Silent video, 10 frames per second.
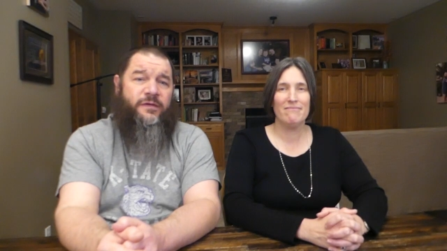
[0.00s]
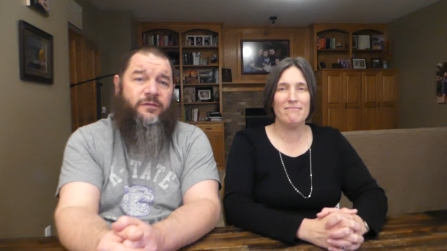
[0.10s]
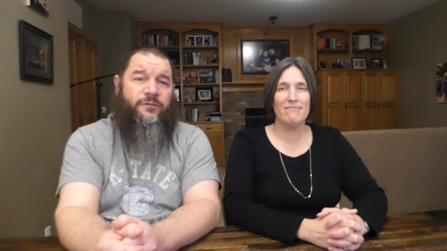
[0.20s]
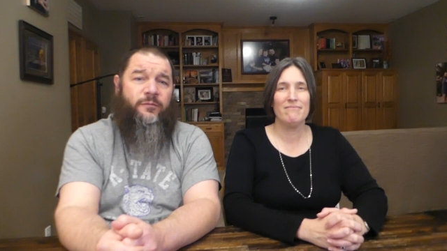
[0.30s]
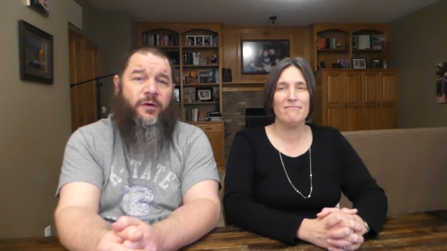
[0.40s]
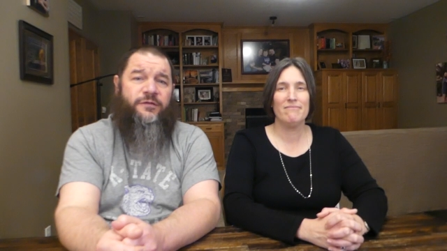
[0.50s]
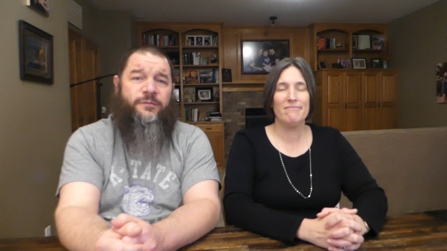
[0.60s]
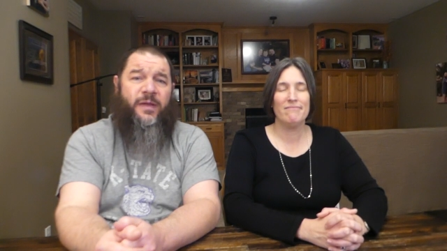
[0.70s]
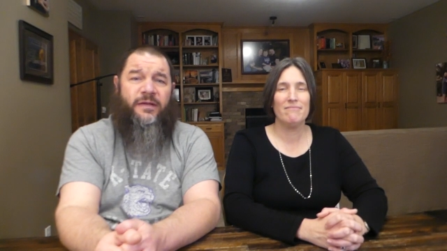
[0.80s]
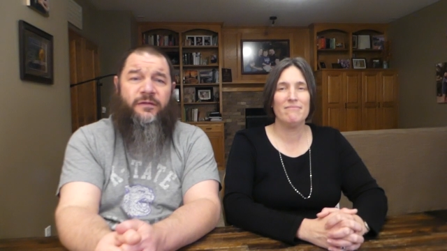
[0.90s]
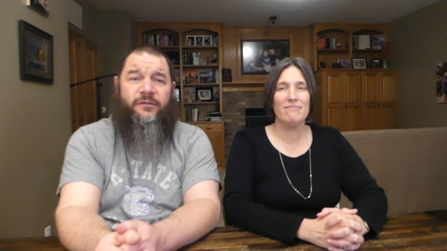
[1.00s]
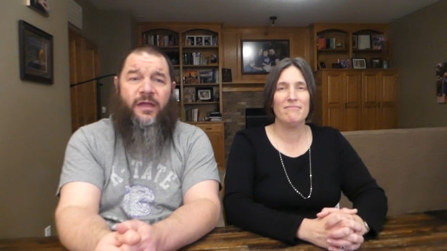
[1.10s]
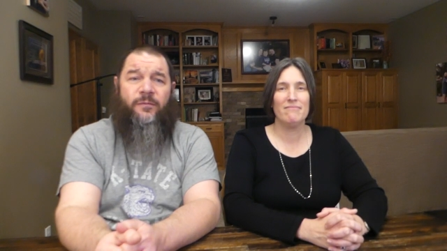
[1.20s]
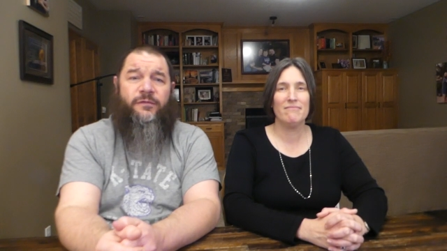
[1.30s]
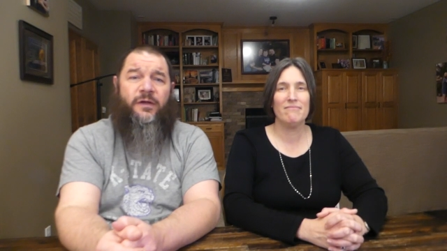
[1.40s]
Speaker 1: deal for March Madness
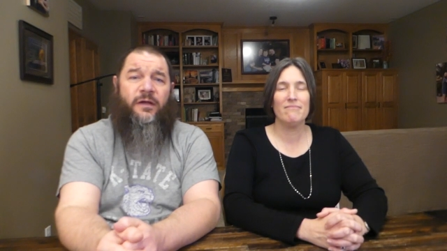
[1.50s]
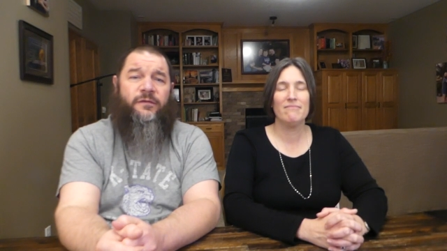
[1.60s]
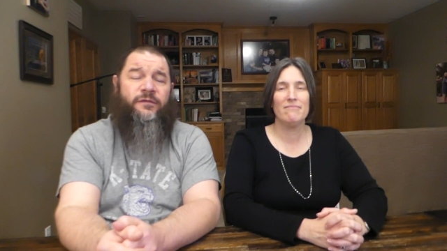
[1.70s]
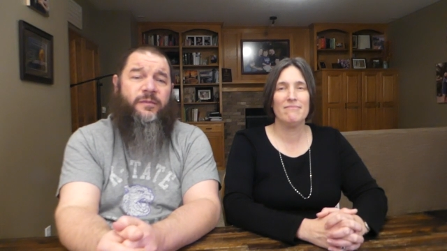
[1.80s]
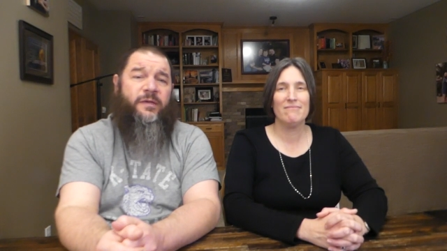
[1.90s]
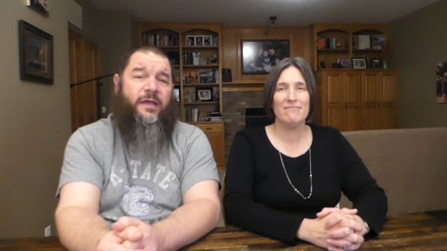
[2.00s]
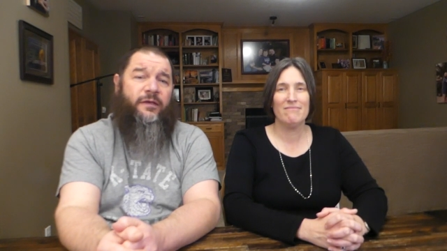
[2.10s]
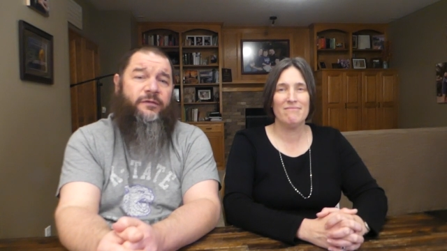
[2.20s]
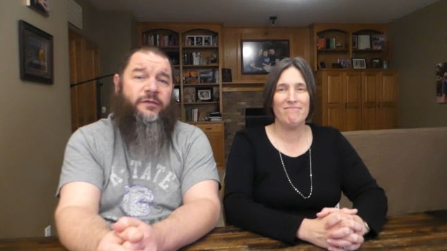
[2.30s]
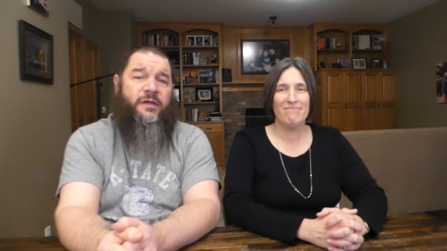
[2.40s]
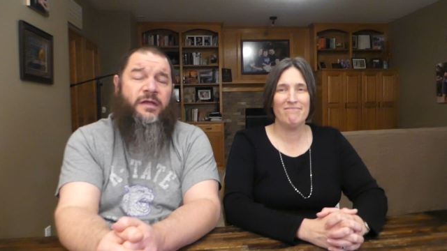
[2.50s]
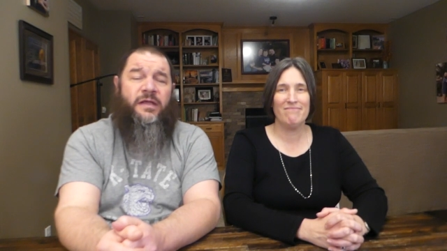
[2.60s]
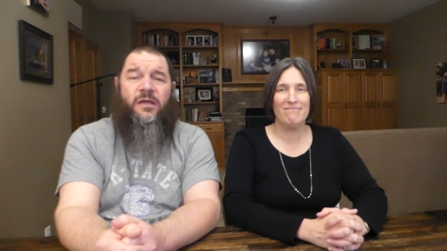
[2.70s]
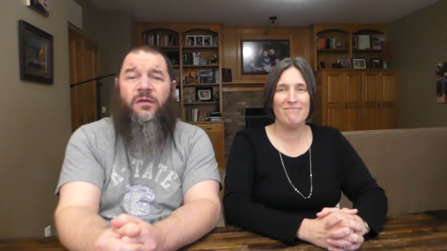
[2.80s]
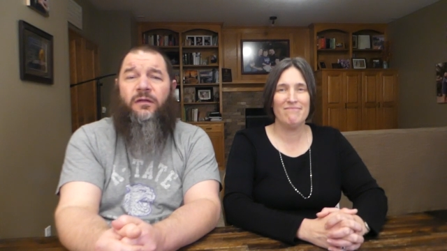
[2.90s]
games on CBS.
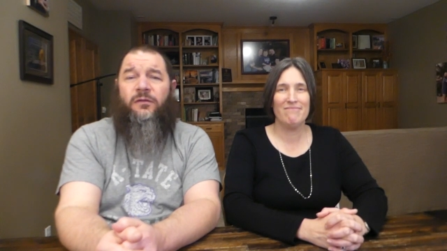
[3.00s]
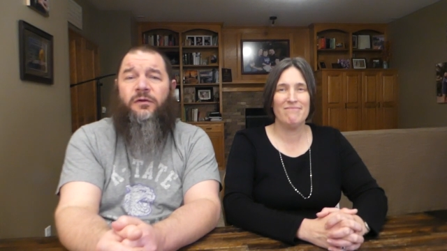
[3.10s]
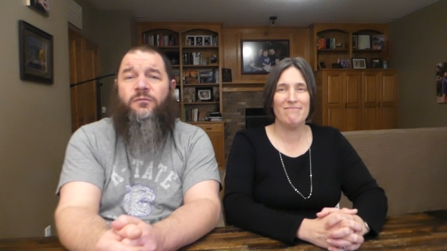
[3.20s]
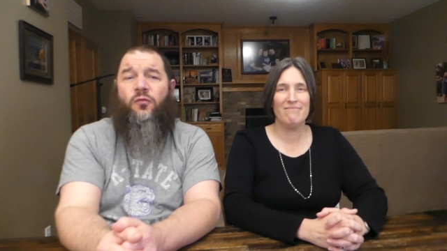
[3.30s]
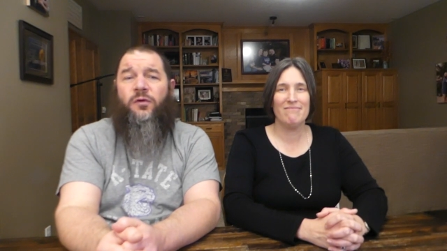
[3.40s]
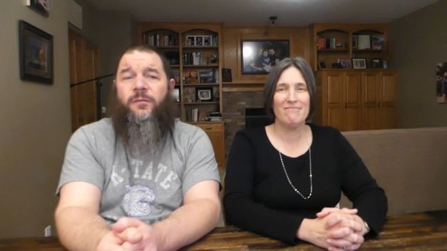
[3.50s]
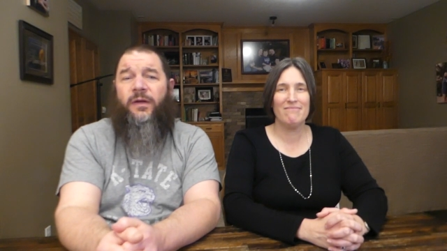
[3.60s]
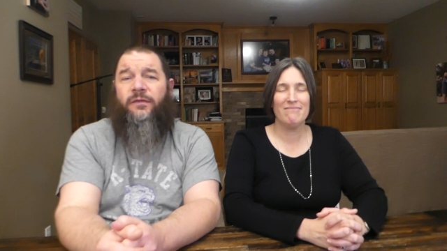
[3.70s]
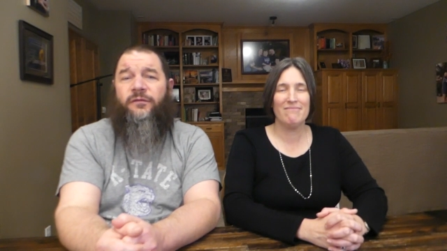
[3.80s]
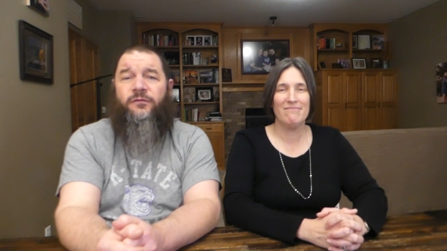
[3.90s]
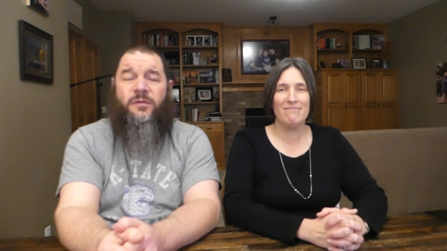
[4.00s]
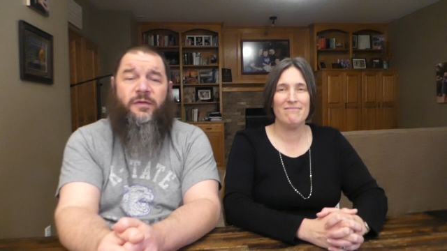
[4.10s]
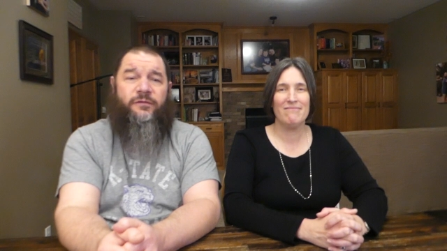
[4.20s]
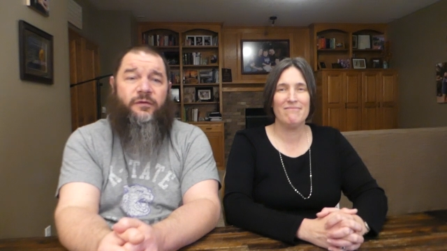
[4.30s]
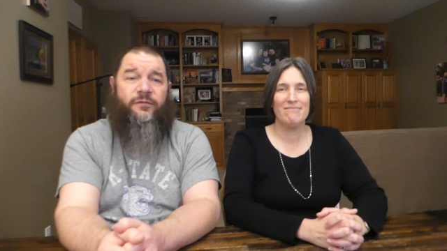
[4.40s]
You can learn more about the
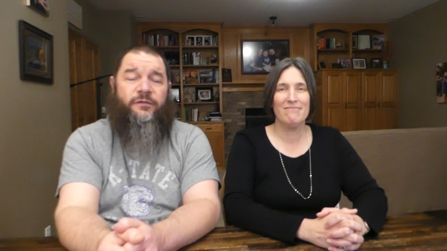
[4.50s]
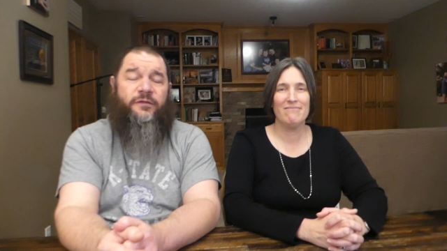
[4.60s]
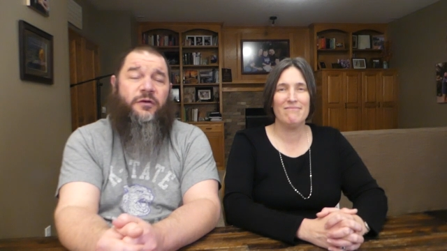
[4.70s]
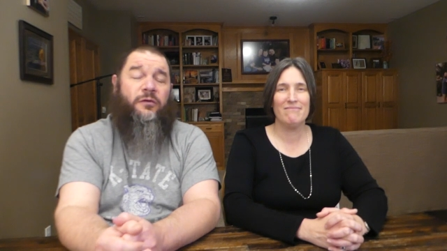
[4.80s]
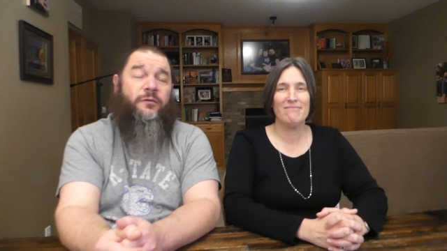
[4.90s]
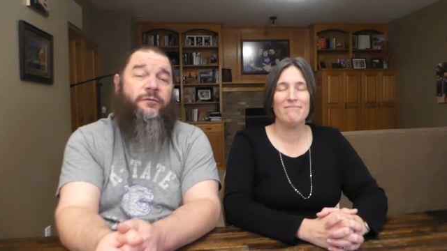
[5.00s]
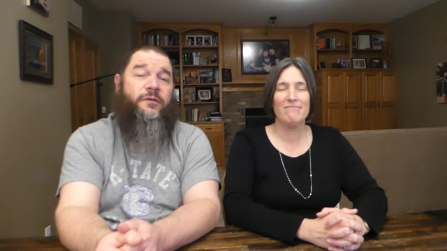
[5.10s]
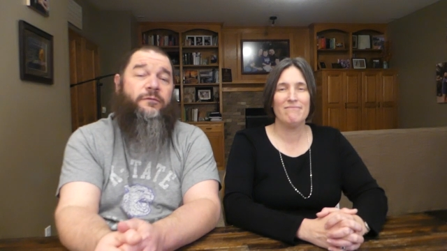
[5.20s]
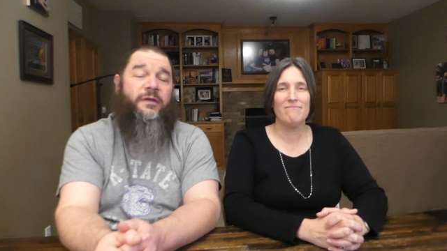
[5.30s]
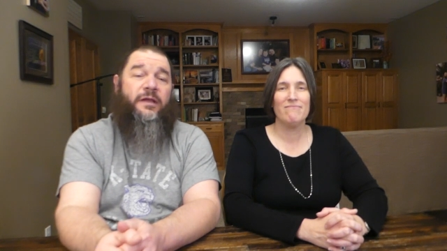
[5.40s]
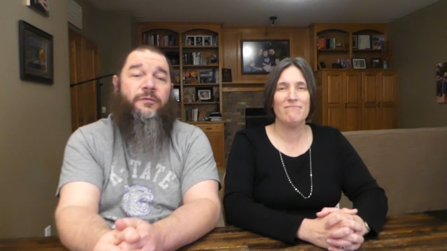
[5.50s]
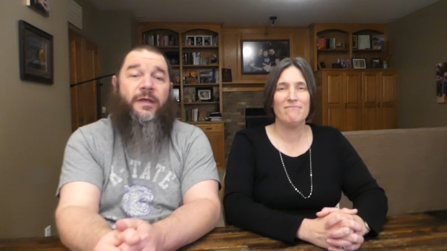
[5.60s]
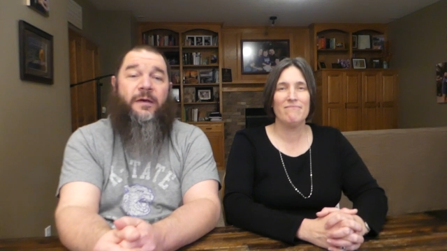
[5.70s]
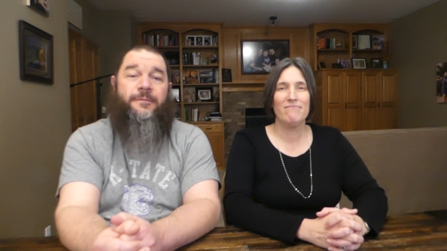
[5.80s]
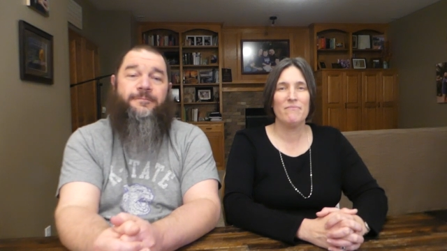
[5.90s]
streaming service in our review video
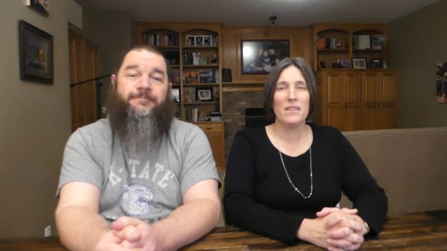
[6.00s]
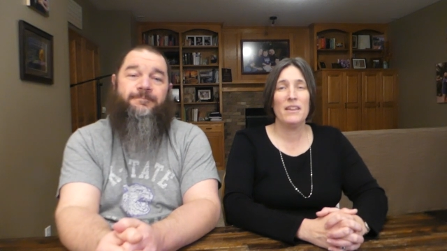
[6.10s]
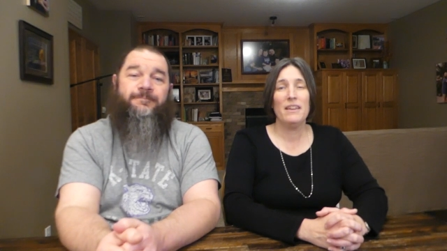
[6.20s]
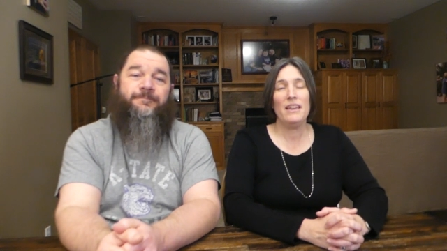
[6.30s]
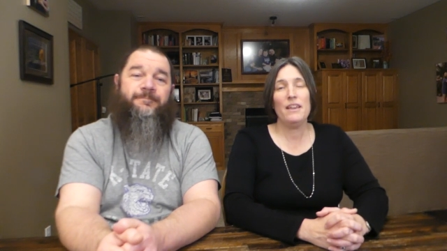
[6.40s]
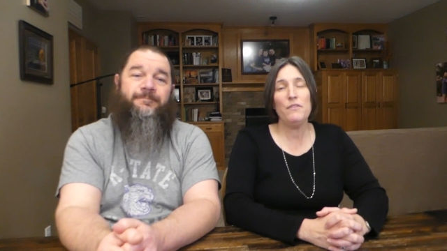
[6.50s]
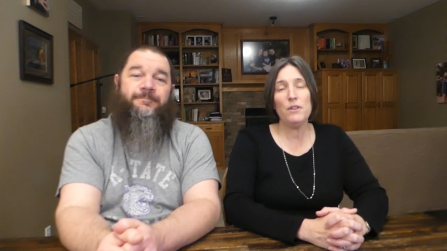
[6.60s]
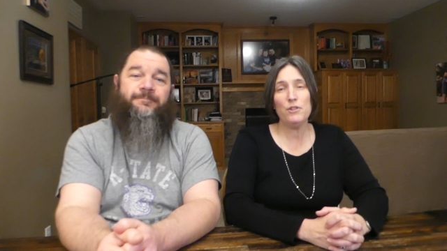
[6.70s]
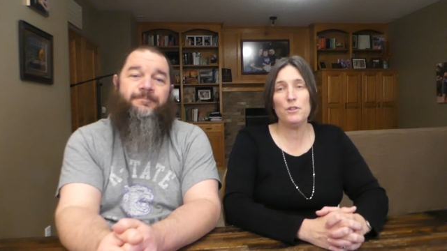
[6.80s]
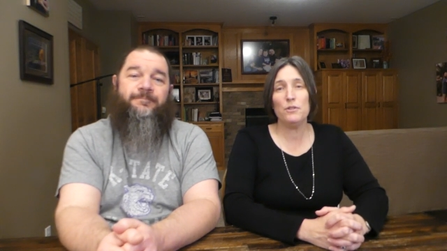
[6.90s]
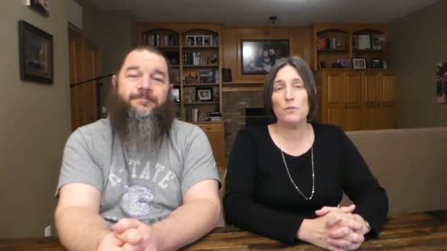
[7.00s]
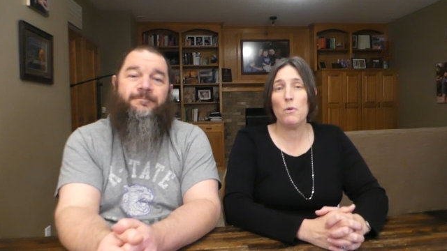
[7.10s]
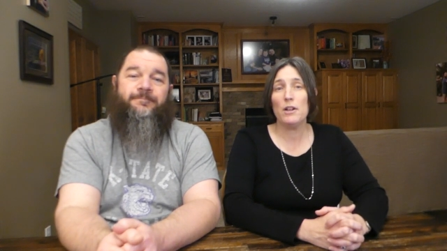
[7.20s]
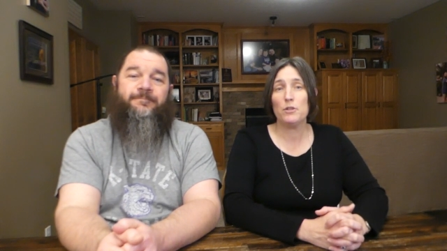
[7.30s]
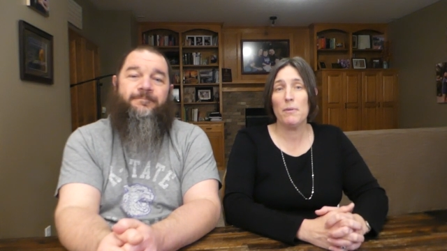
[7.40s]
now.
Speaker 2: If you choose
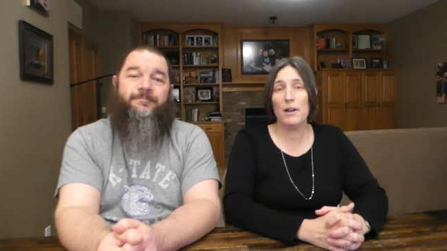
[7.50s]
to watch